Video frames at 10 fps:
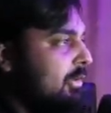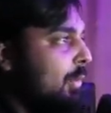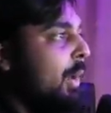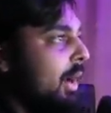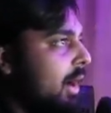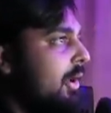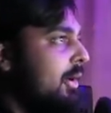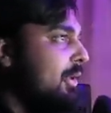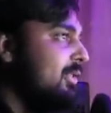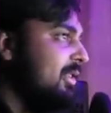So what,
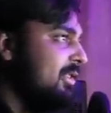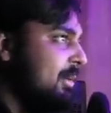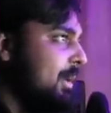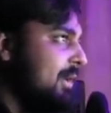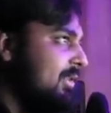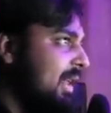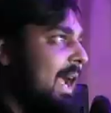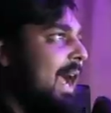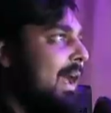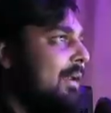160 bucks they
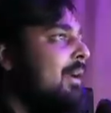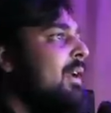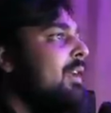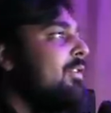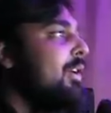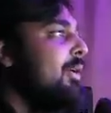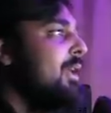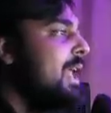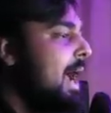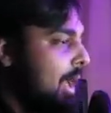had. So
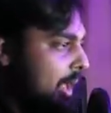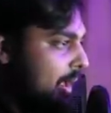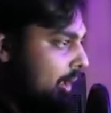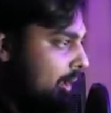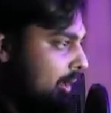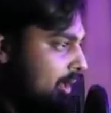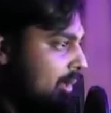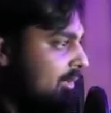yeah, it, eh, you know,